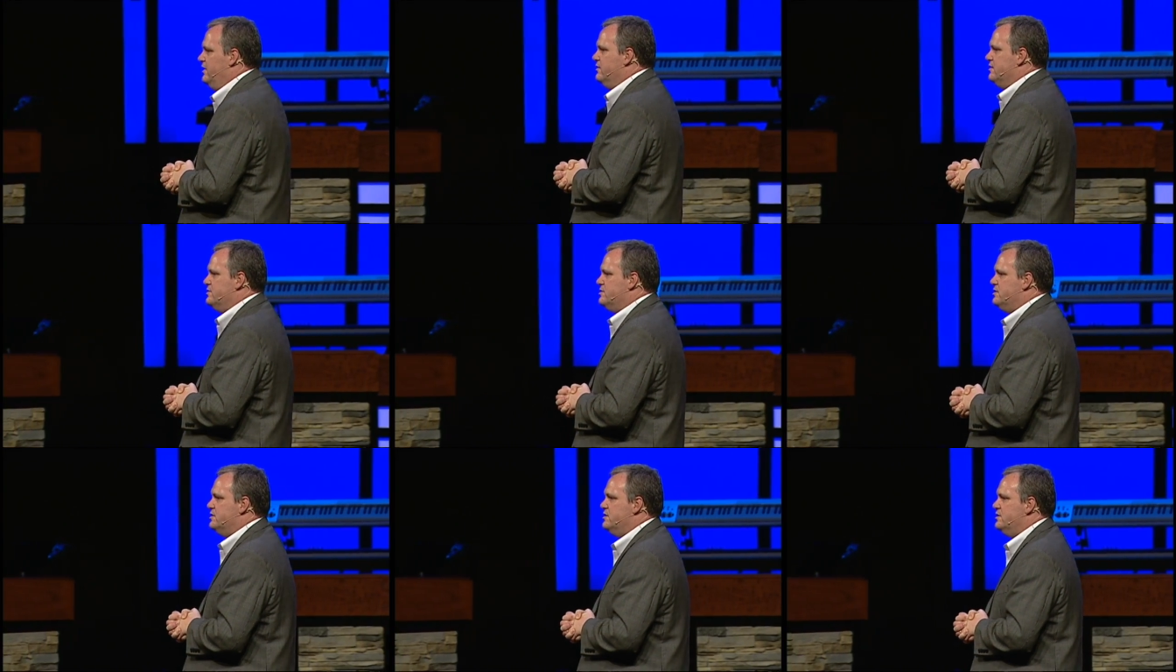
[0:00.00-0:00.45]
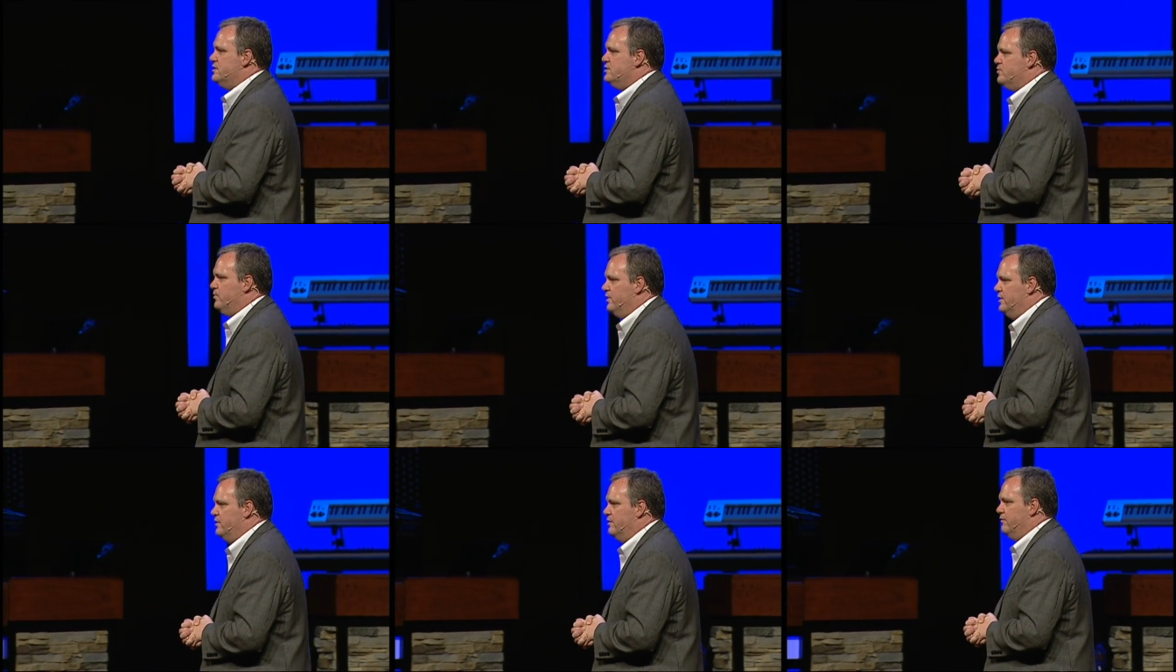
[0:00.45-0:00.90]
This is His
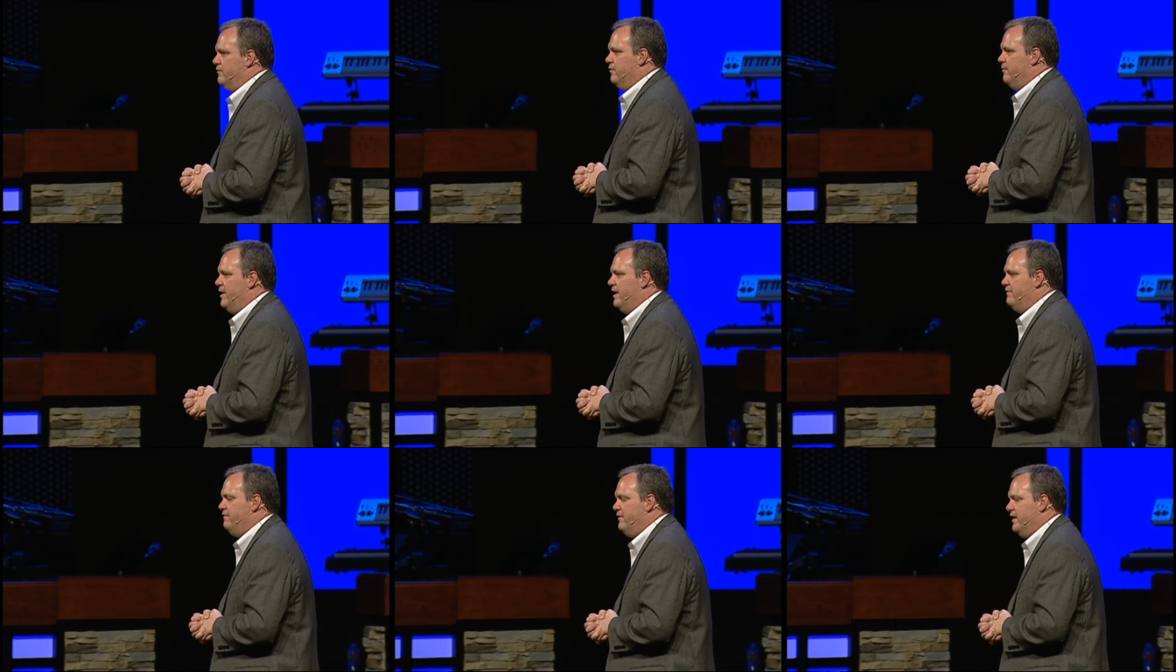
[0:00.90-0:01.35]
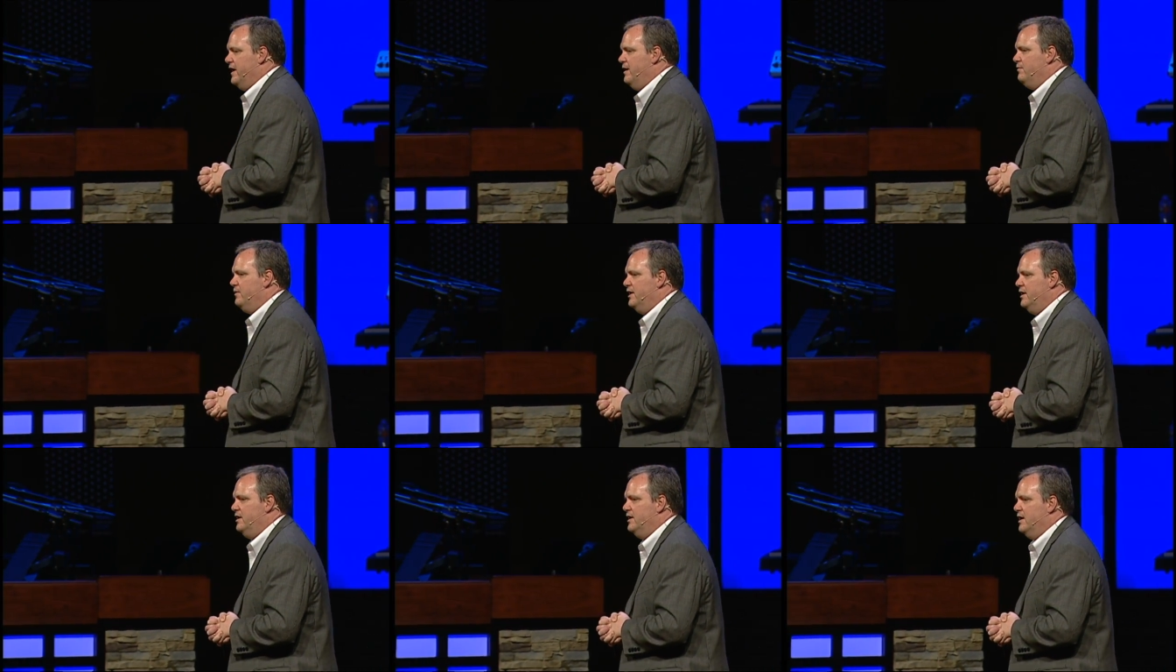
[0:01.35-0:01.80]
will for my
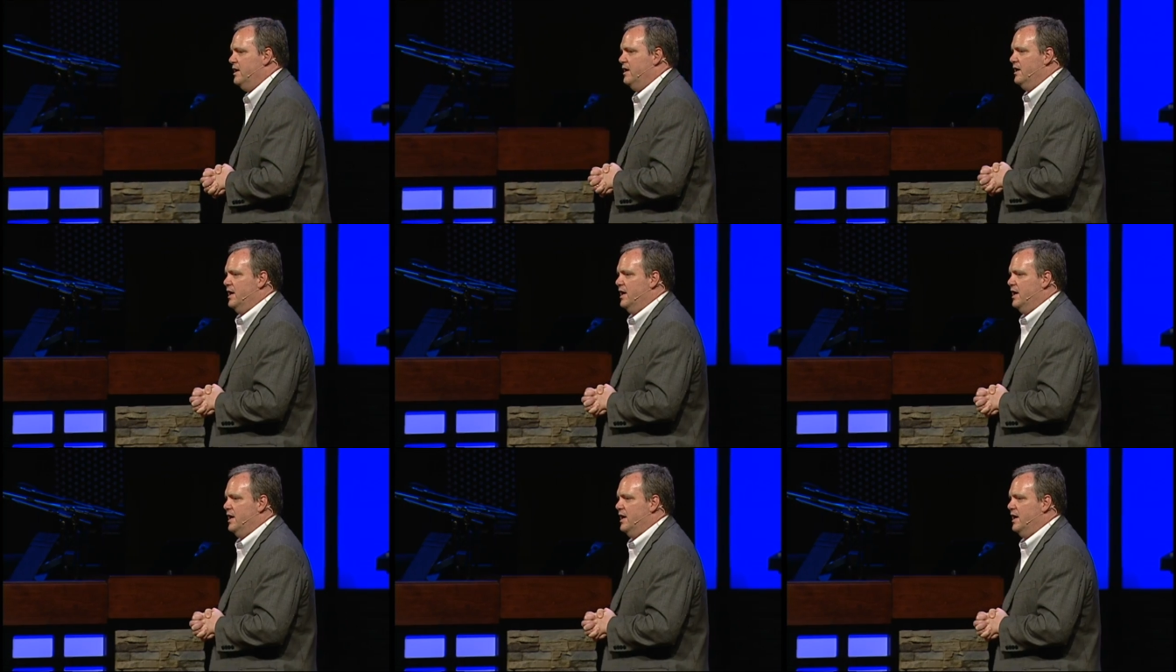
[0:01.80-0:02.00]
family.